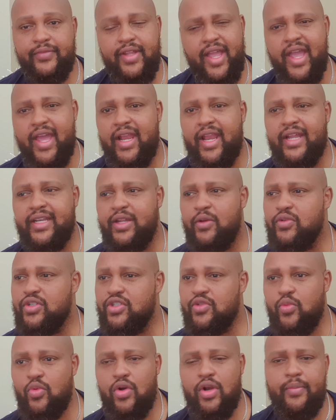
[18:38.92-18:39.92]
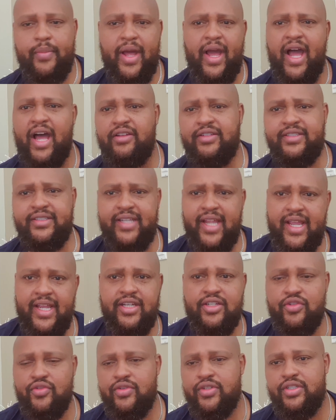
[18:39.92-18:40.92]
yeah, like they were just warning about how
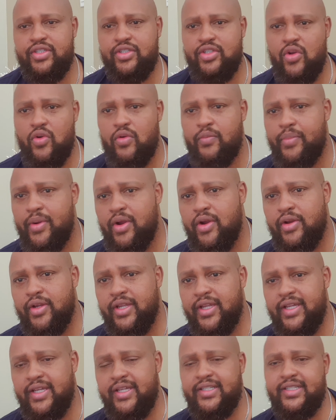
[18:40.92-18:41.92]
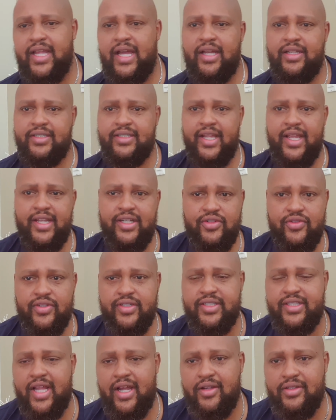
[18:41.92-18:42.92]
dangerous Joburg is, how
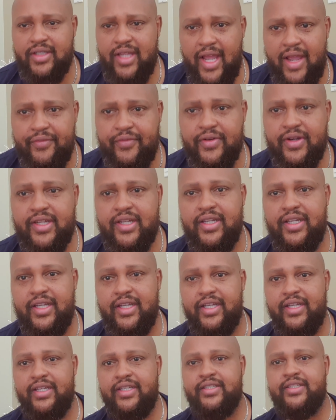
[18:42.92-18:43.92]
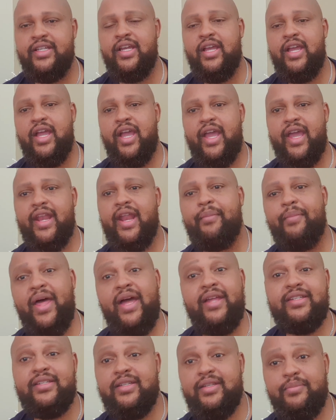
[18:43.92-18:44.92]
dangerous South Africa is. And I'm
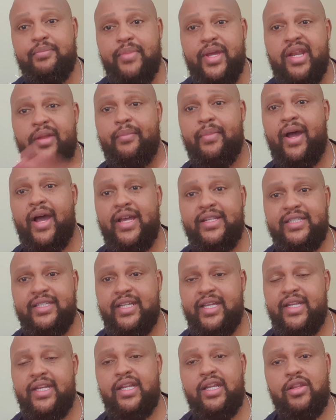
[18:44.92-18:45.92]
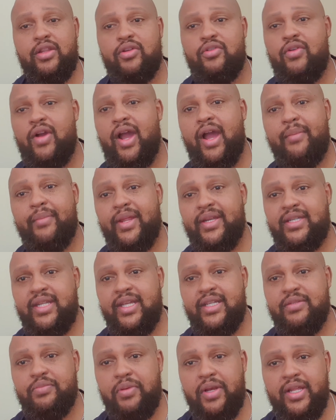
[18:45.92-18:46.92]
not minimizing any of the crime that
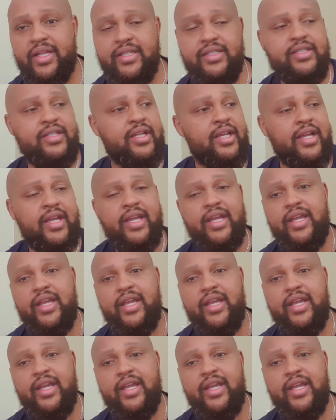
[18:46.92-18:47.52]
takes place